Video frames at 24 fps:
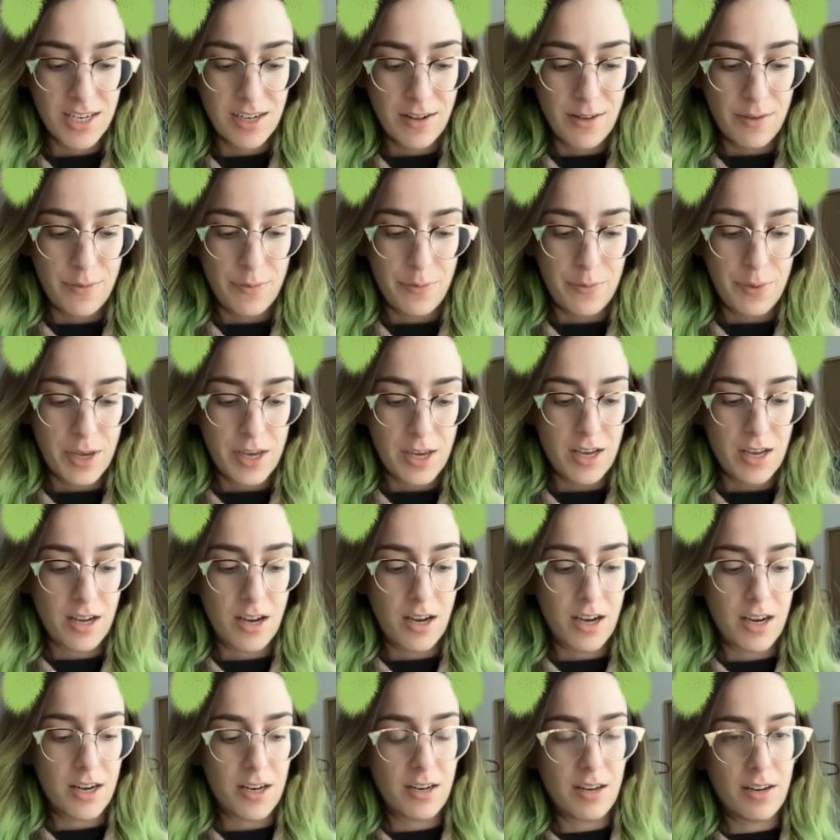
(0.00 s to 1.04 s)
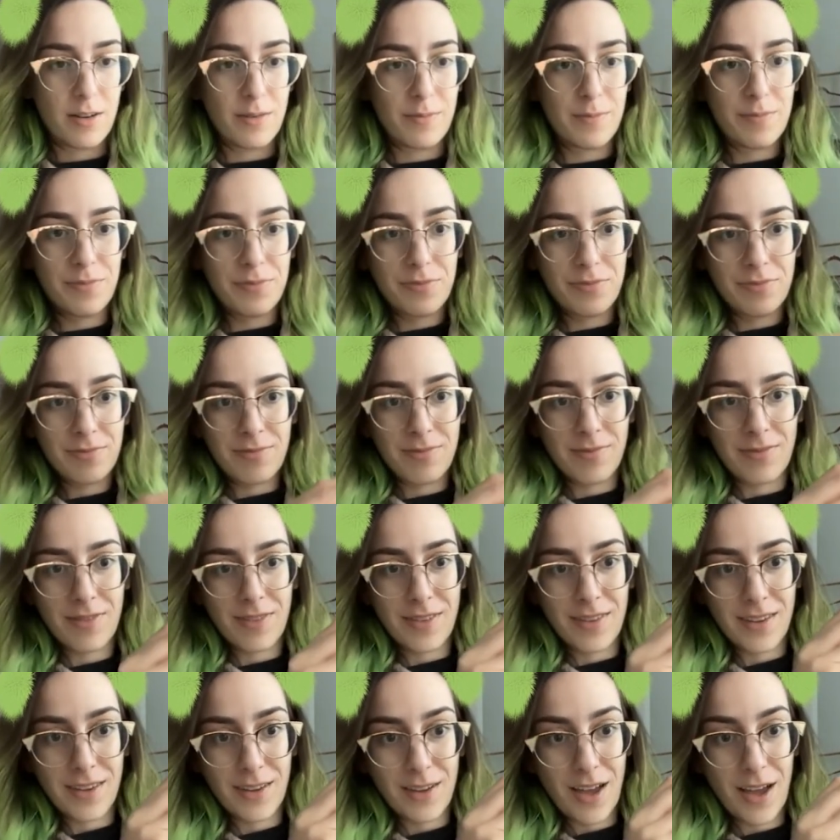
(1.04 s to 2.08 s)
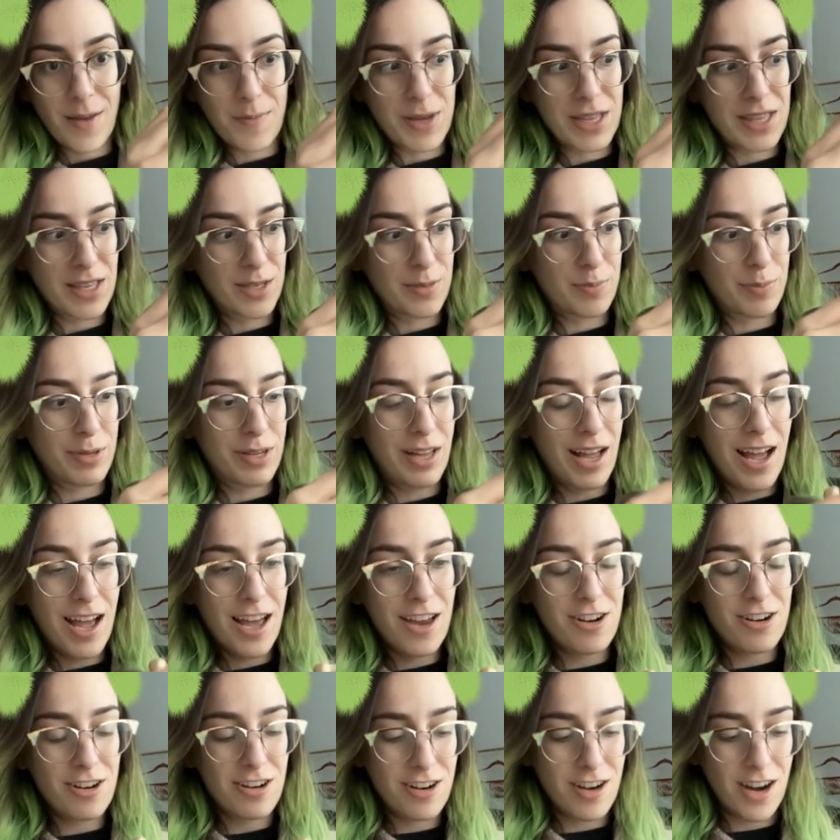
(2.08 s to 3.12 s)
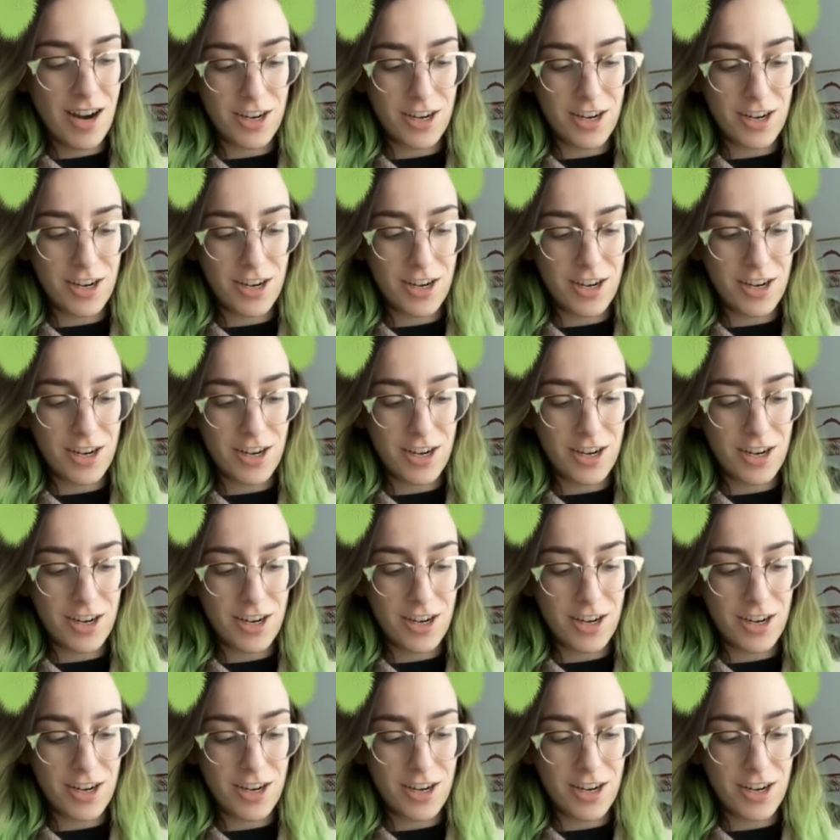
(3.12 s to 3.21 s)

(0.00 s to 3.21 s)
Big item. I made this platter.